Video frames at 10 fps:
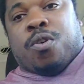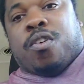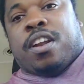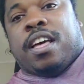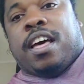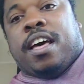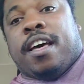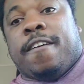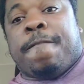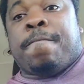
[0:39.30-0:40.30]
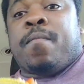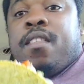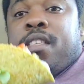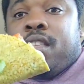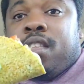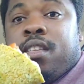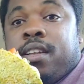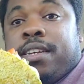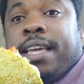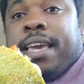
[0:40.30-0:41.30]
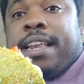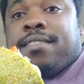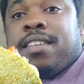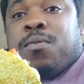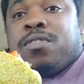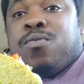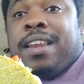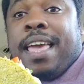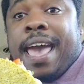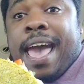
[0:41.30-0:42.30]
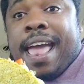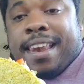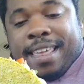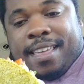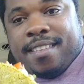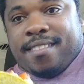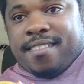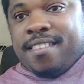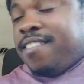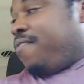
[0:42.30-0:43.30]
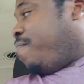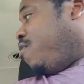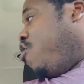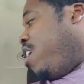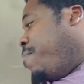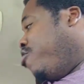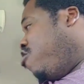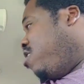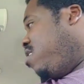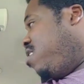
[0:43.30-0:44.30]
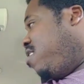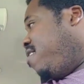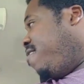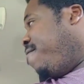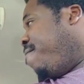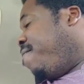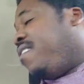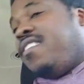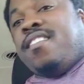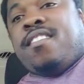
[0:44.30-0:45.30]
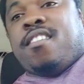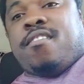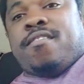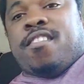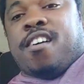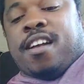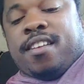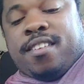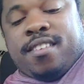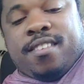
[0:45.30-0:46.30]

we're going to uh, dig in and see what's really happening. You already bid yours? No. No? All right.